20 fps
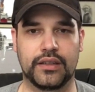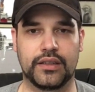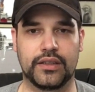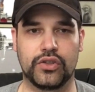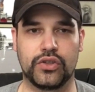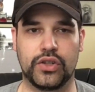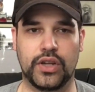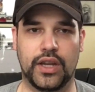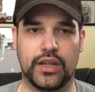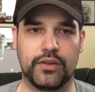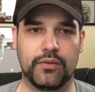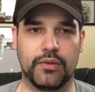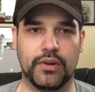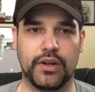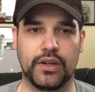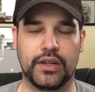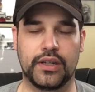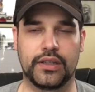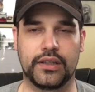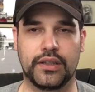
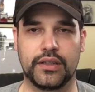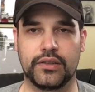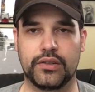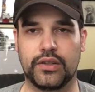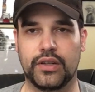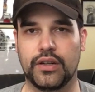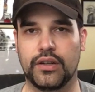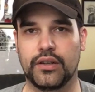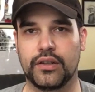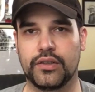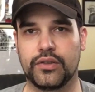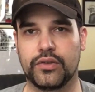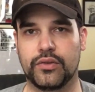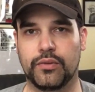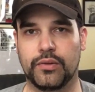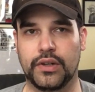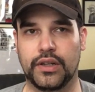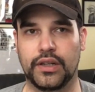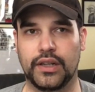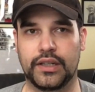January this year, it's
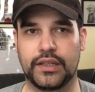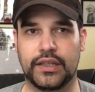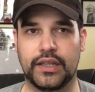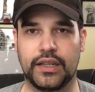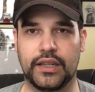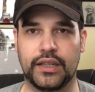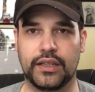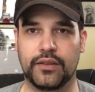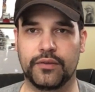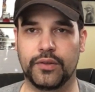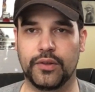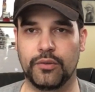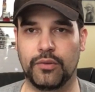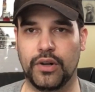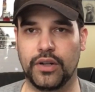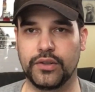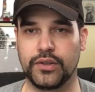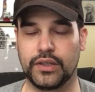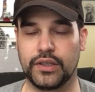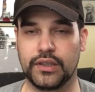2019. If you're
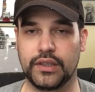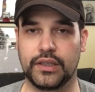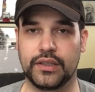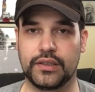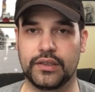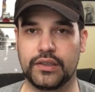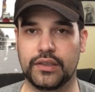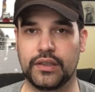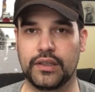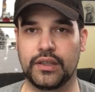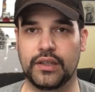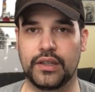watching this